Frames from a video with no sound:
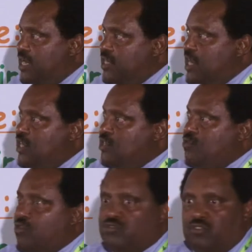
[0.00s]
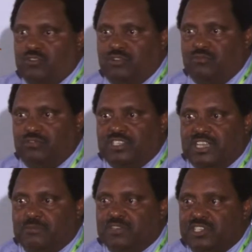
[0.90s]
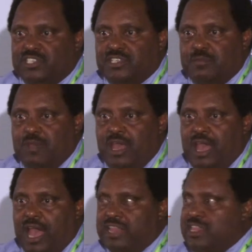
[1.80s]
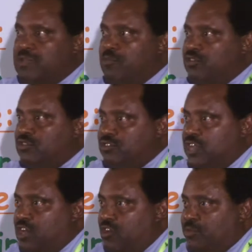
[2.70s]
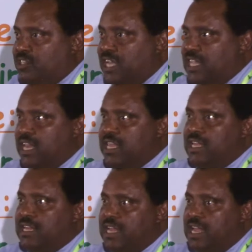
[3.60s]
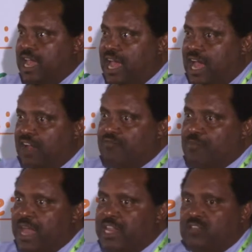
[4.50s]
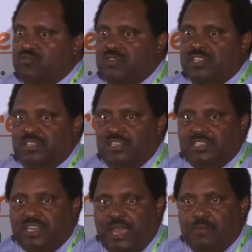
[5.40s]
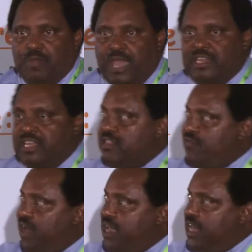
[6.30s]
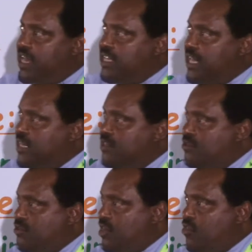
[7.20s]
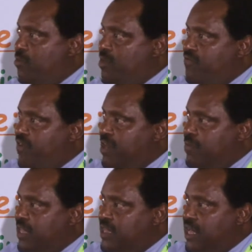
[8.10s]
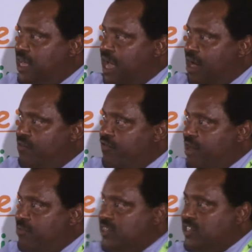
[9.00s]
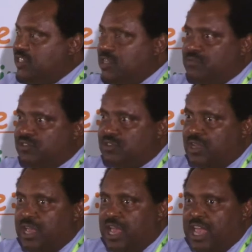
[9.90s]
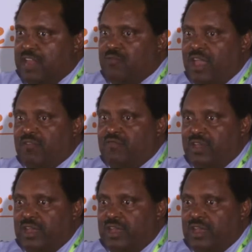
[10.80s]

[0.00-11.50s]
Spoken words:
The list goes on to describe the system. I think most socioeconomists that are here have managed to describe, identify, characterize the socioeconomic environment, our farming systems, and we have